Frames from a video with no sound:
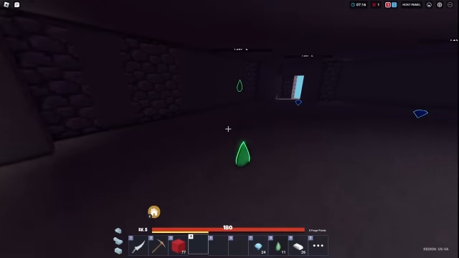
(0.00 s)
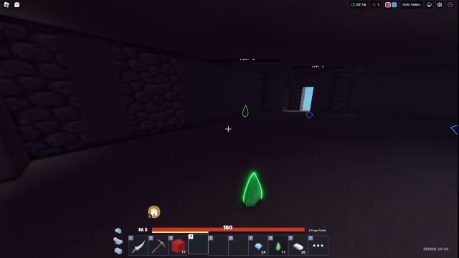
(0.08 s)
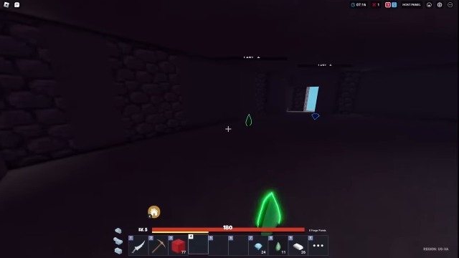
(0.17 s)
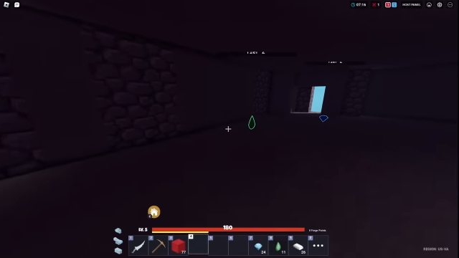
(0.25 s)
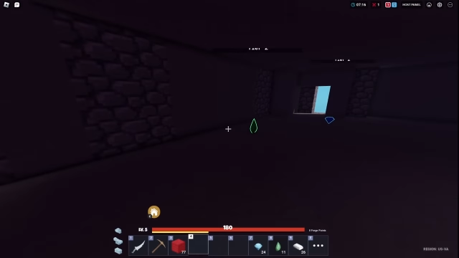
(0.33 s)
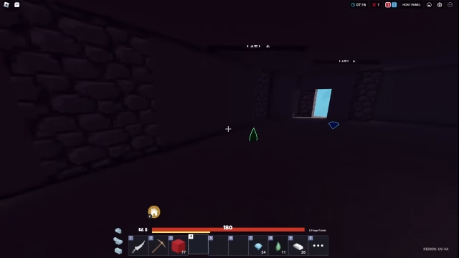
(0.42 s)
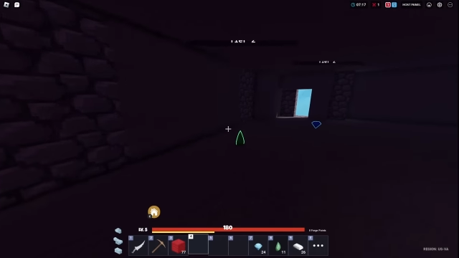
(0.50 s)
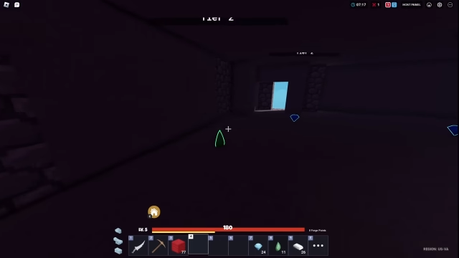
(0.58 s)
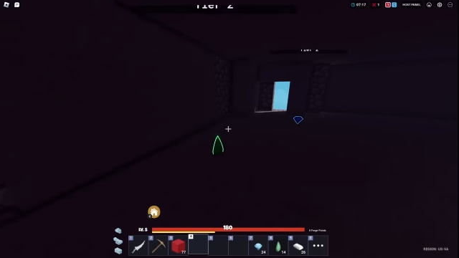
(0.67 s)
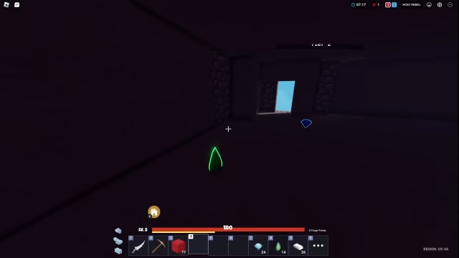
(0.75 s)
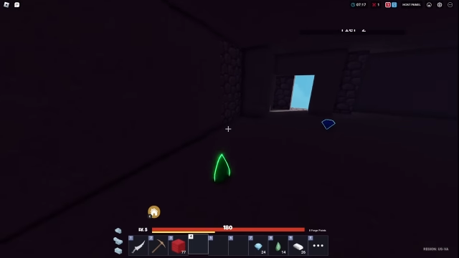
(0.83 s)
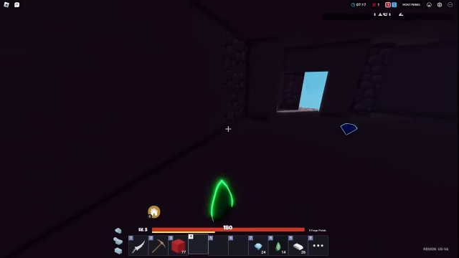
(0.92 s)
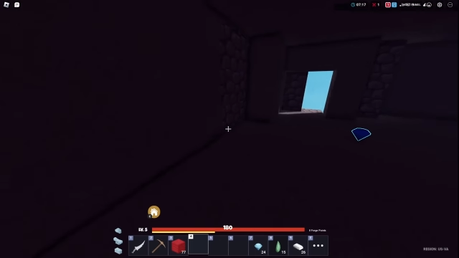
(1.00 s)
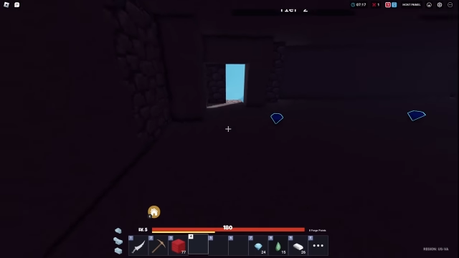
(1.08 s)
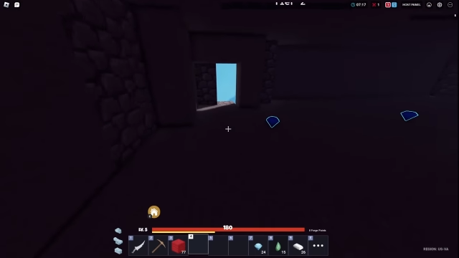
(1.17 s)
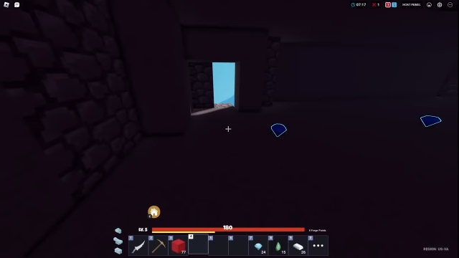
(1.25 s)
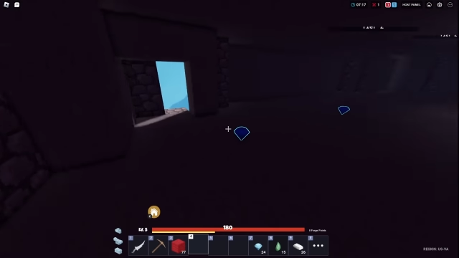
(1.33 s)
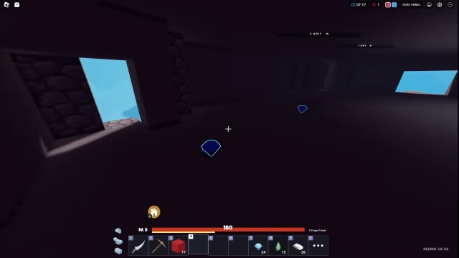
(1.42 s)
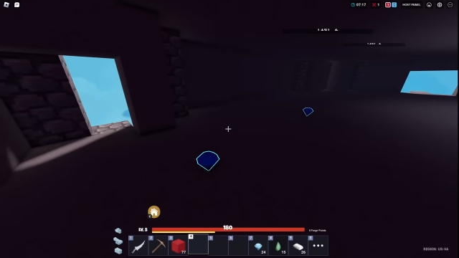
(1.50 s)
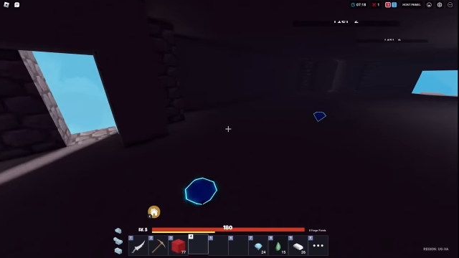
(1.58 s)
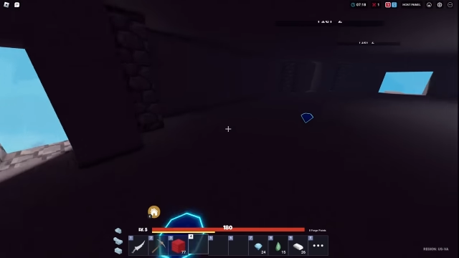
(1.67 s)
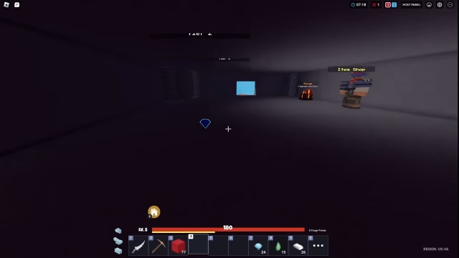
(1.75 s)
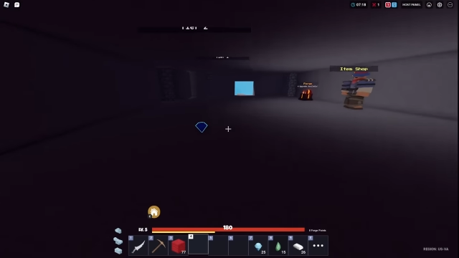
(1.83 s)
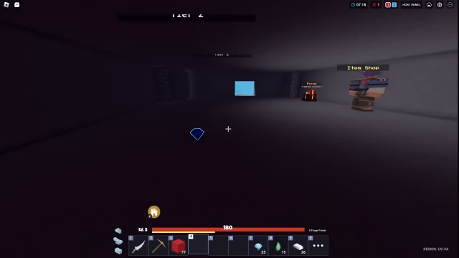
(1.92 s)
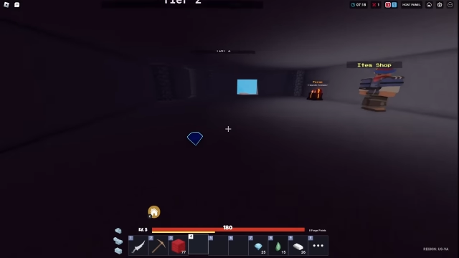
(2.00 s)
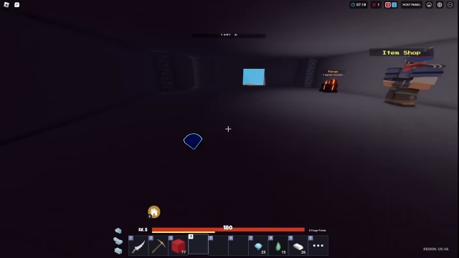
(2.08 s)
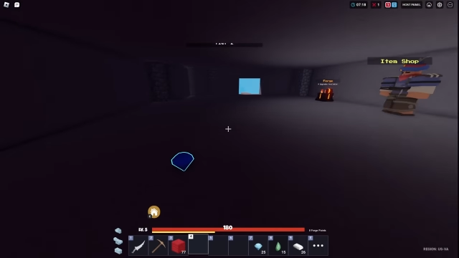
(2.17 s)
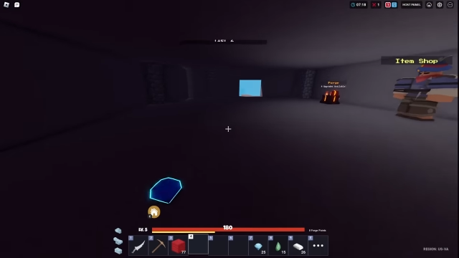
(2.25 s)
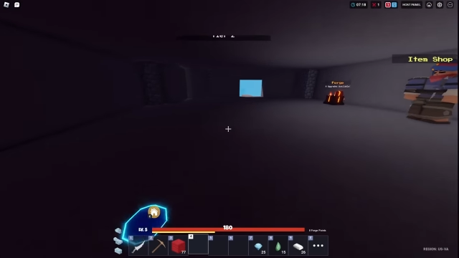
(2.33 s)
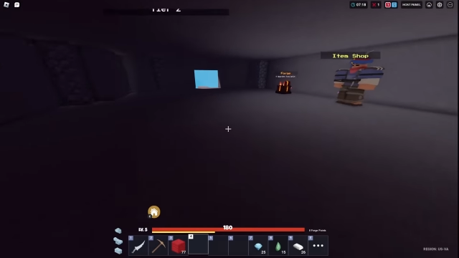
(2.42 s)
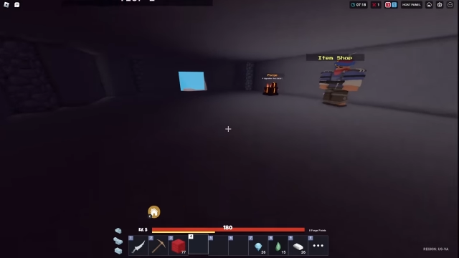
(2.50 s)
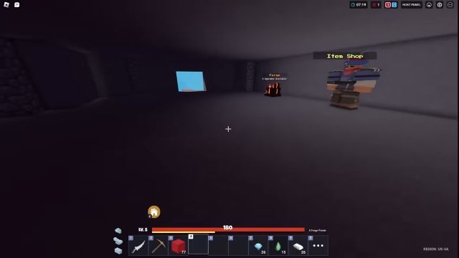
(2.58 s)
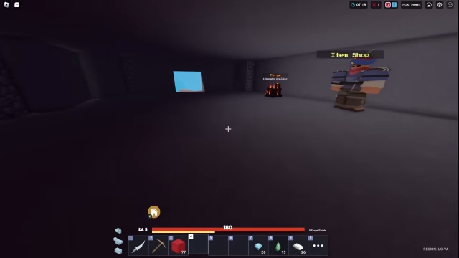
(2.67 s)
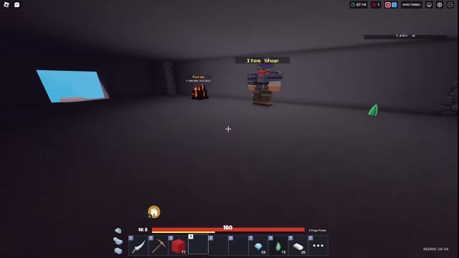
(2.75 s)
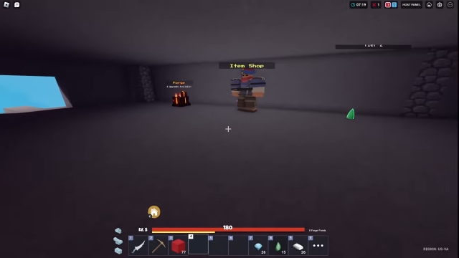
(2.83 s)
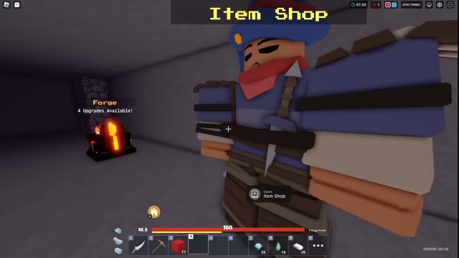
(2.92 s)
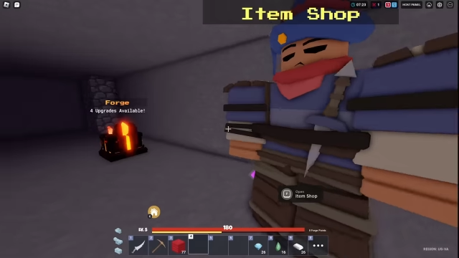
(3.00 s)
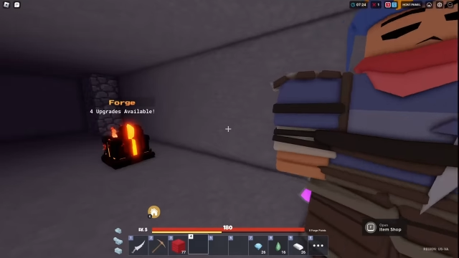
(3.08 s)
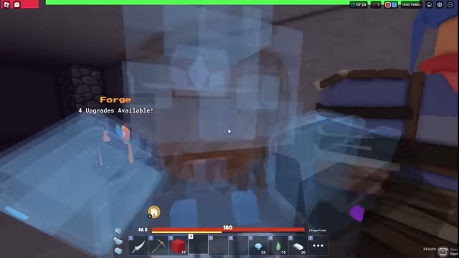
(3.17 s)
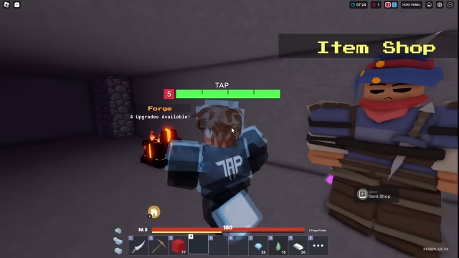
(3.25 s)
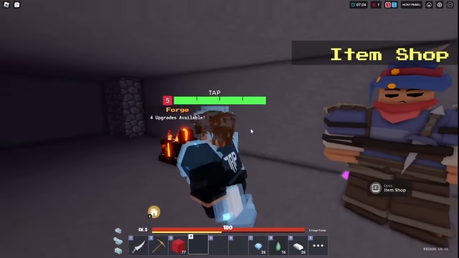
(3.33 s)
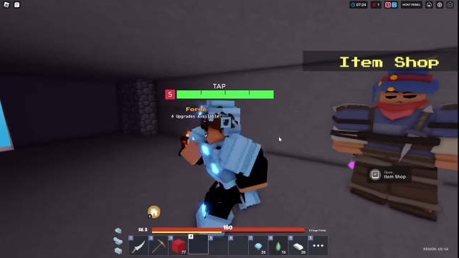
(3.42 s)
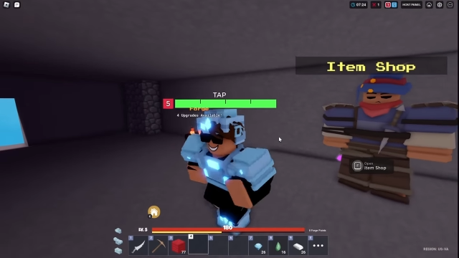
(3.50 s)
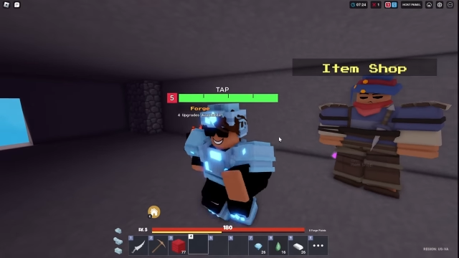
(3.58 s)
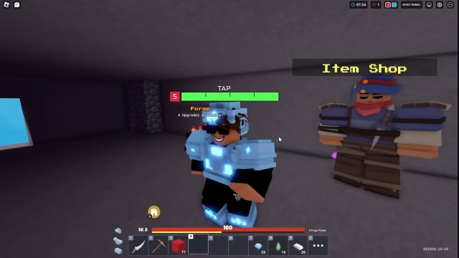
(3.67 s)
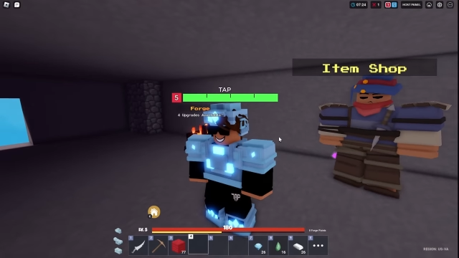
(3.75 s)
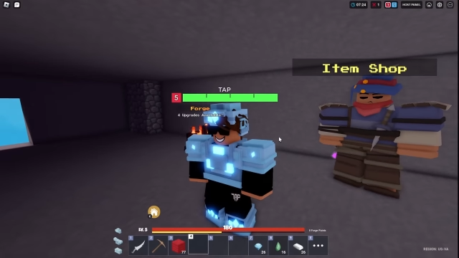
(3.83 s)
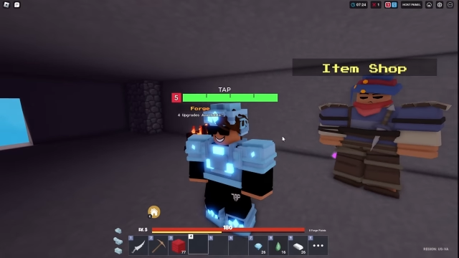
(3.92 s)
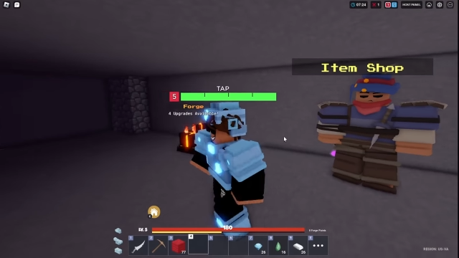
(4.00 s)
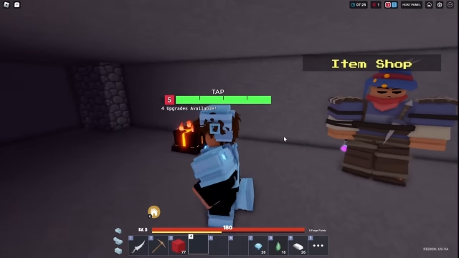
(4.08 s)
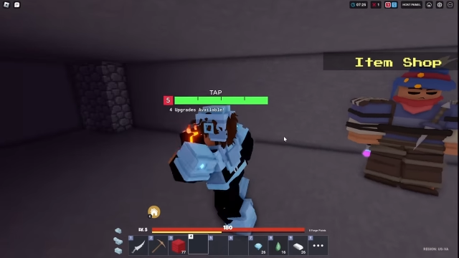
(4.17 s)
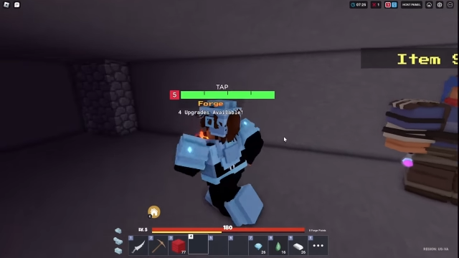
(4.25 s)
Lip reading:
(no speaker visible)